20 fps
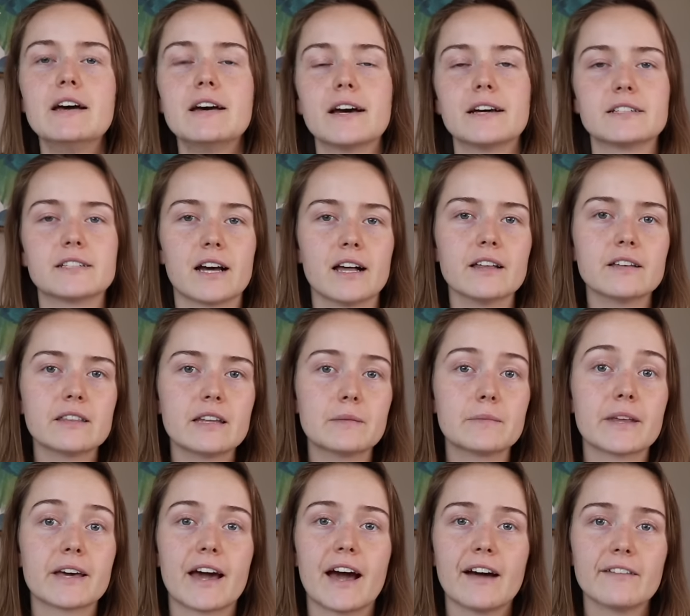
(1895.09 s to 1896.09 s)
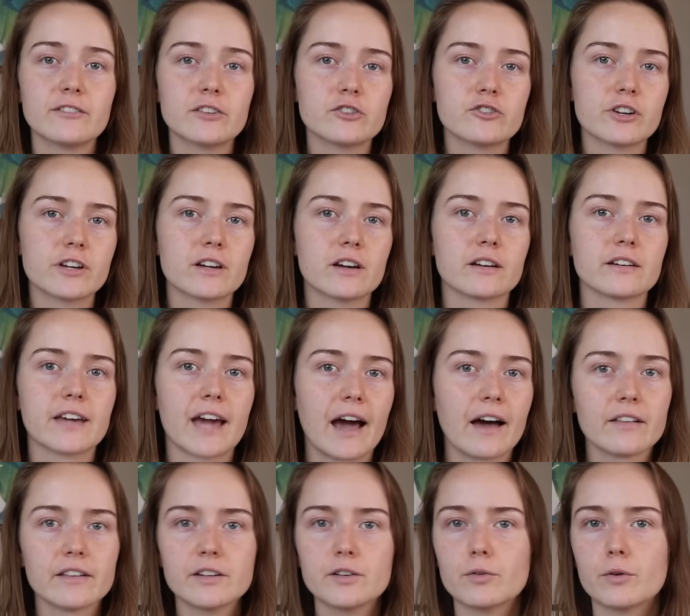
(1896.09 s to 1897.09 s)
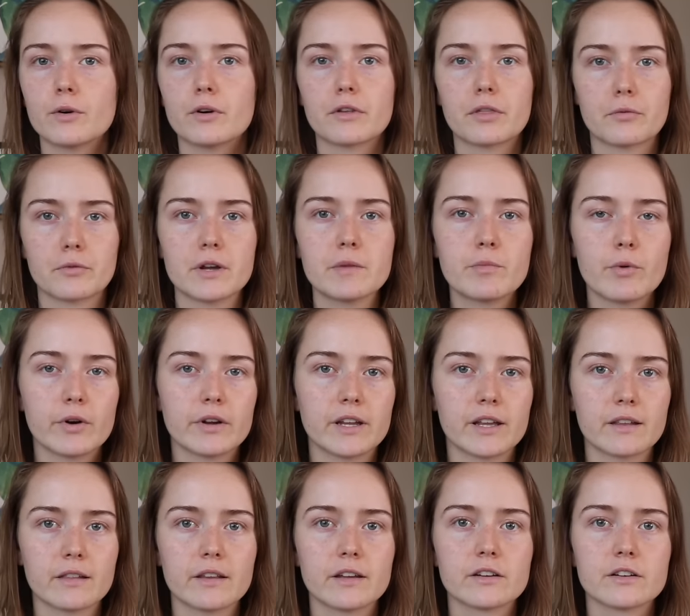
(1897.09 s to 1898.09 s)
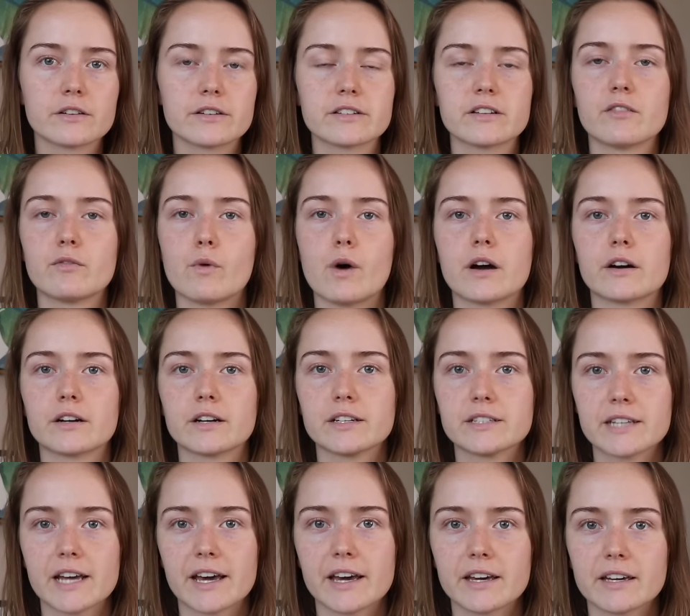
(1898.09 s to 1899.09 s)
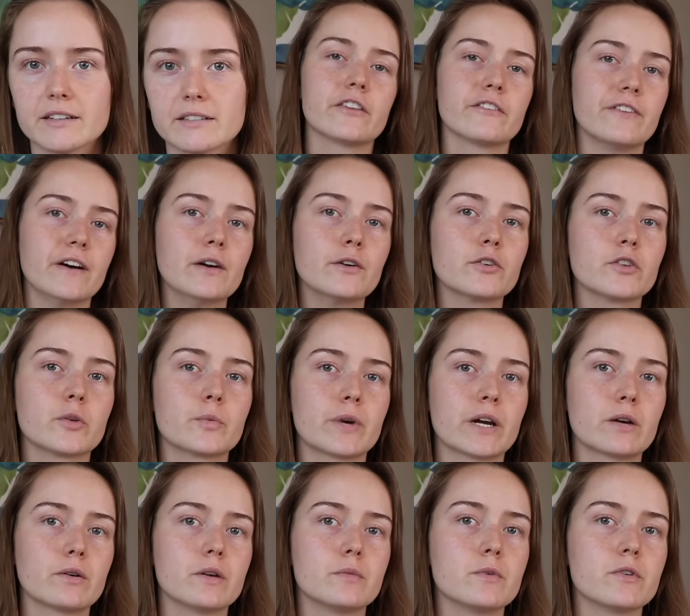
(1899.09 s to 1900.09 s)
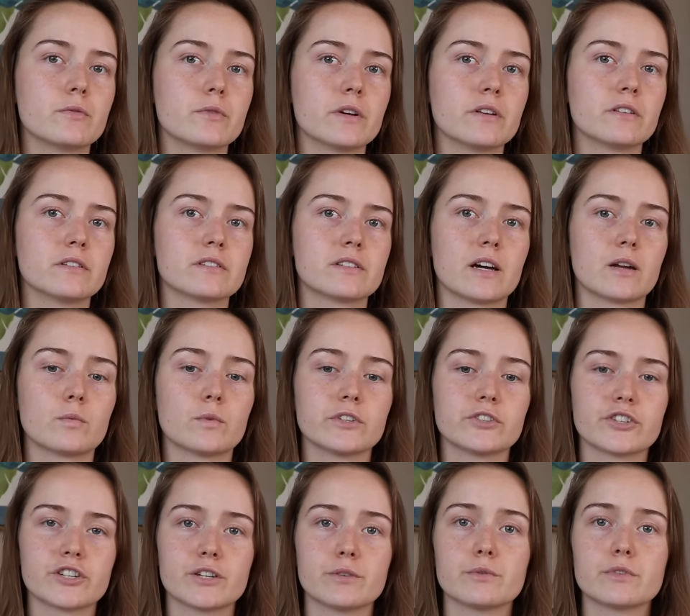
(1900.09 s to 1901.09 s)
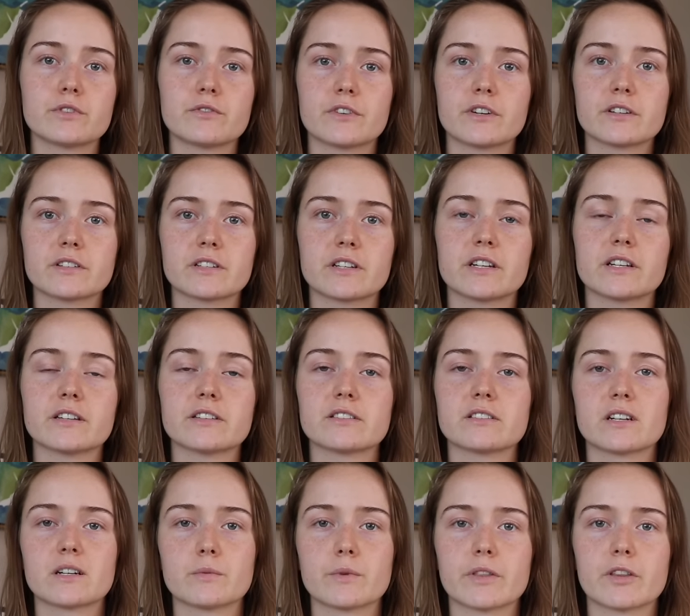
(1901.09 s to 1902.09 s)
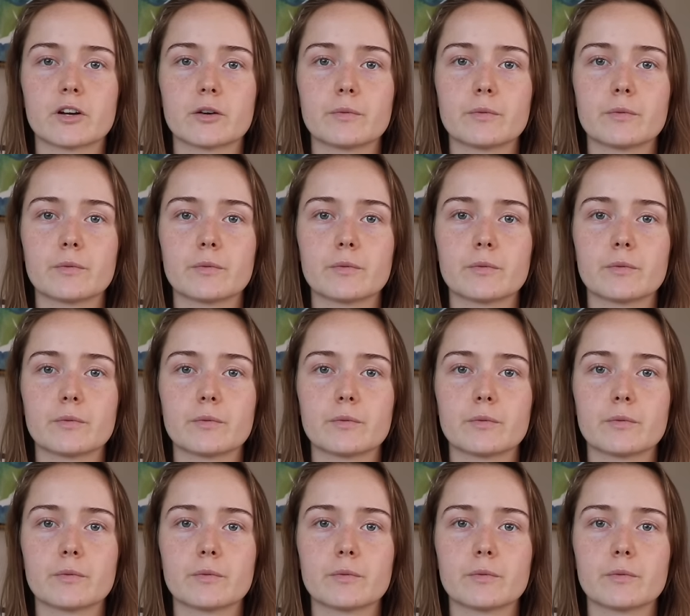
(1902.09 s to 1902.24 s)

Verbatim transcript: and telling them they have to drink a gallon or 3.8 liters of water a day. The founder of the Breakaway Movement said when she was first getting started with her